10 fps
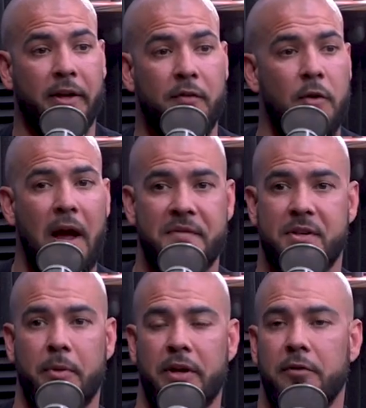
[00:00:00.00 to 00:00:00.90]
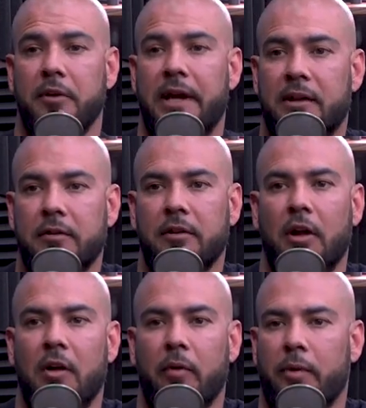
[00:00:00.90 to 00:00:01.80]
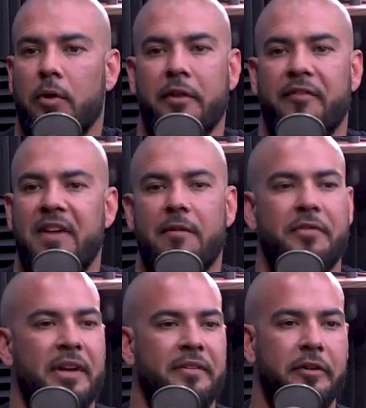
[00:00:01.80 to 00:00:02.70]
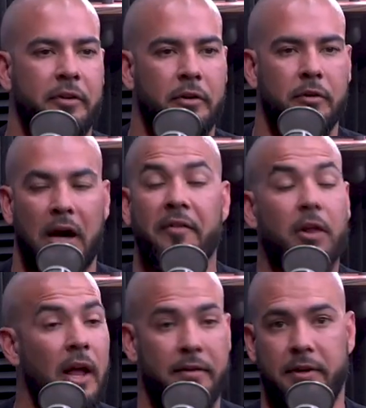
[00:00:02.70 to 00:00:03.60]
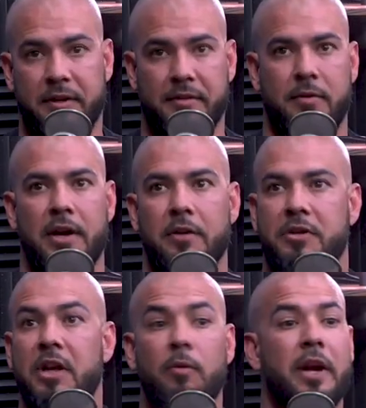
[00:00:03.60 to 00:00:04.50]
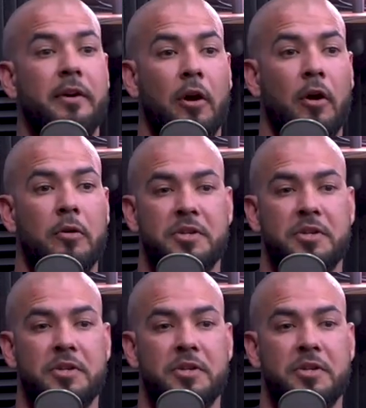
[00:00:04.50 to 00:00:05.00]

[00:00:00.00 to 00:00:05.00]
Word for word: Like if you have somebody who like love, like one of their favorite things to do. I have a client like this right now. She's getting ready to go.